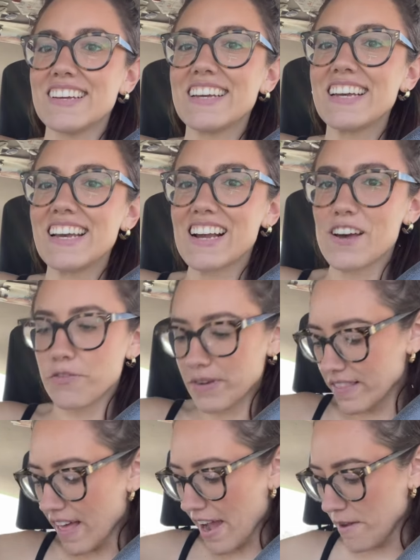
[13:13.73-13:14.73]
I got 3
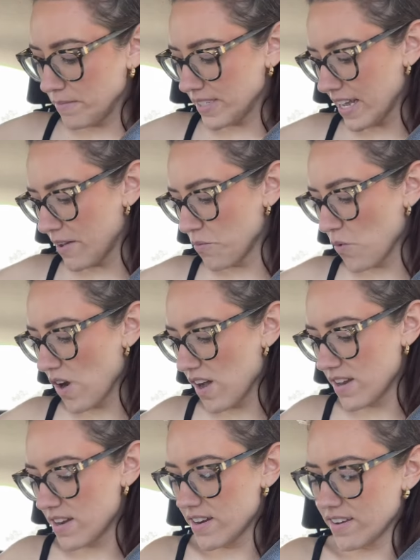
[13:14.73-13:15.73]
limes and
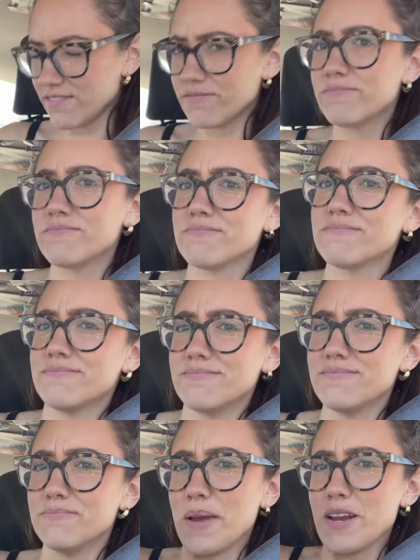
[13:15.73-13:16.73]
1
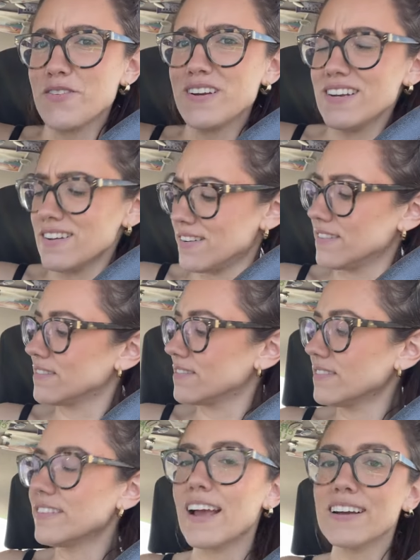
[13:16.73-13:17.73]
mandarin.
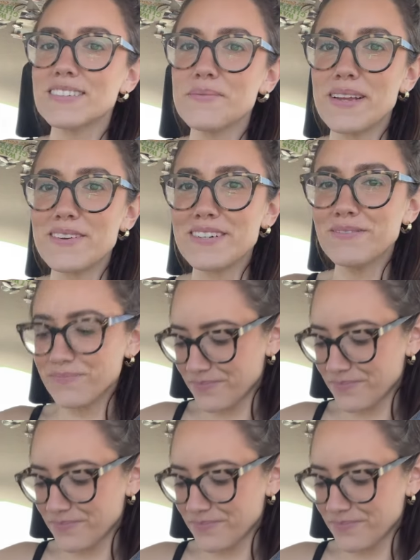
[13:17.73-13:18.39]
Yeah, mandarin.